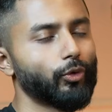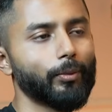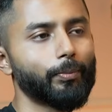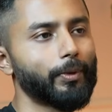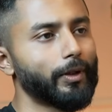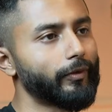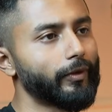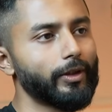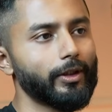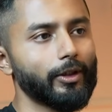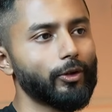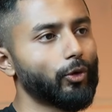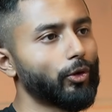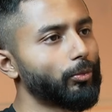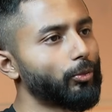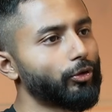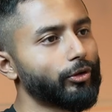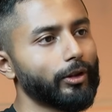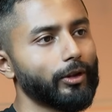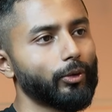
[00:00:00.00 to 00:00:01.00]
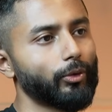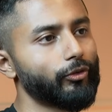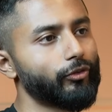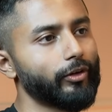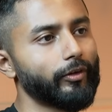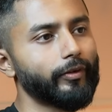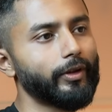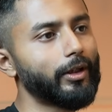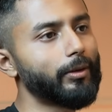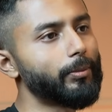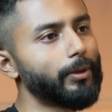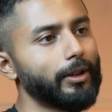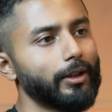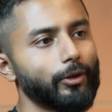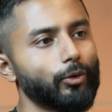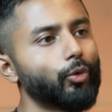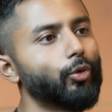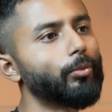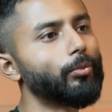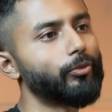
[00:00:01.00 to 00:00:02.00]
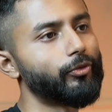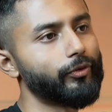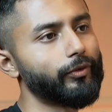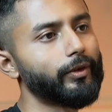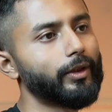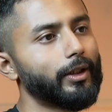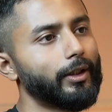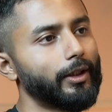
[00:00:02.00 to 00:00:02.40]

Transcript: present in almost around 7-8 million homes in